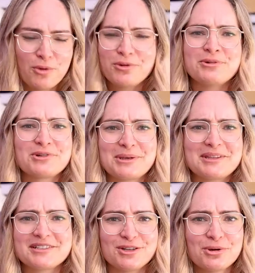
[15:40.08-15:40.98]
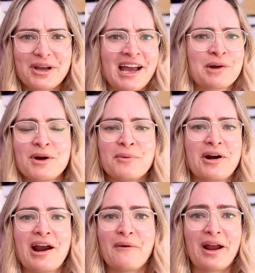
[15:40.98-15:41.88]
I hope you enjoyed this look at where
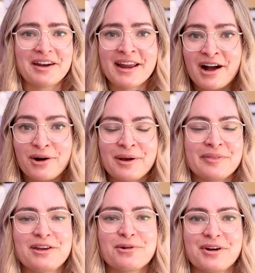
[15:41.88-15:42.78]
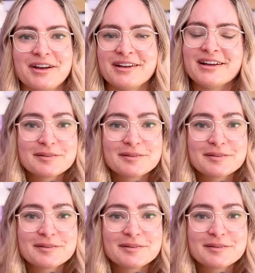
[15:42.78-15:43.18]
we're at right now and that you're gonna